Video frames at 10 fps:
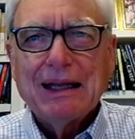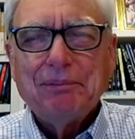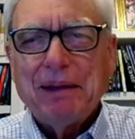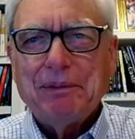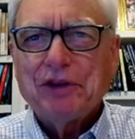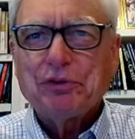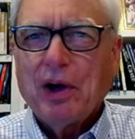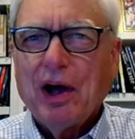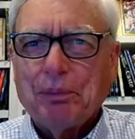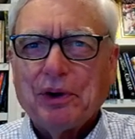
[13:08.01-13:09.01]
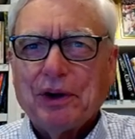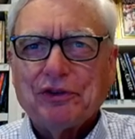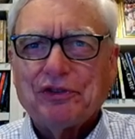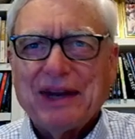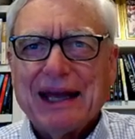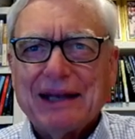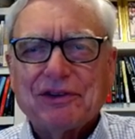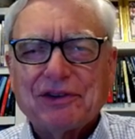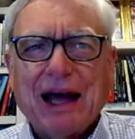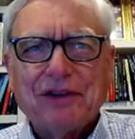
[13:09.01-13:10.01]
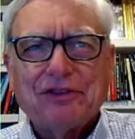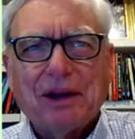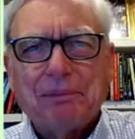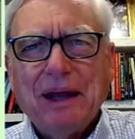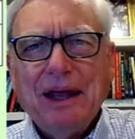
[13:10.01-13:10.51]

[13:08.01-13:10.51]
Maybe this will help you understand this concept.